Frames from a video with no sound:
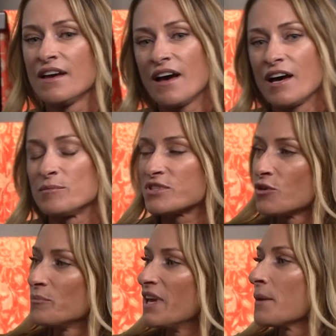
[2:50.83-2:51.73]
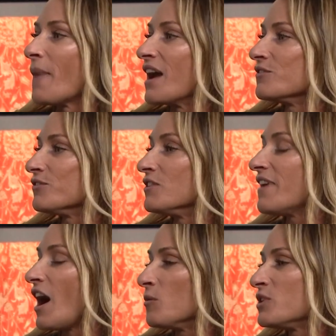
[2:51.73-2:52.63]
Yeah. Um, so being mindful of
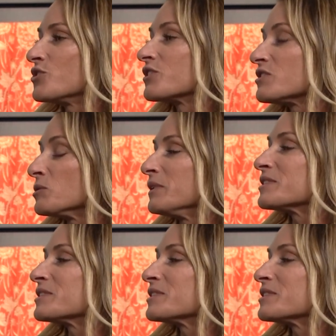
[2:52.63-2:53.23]
how much you're consuming,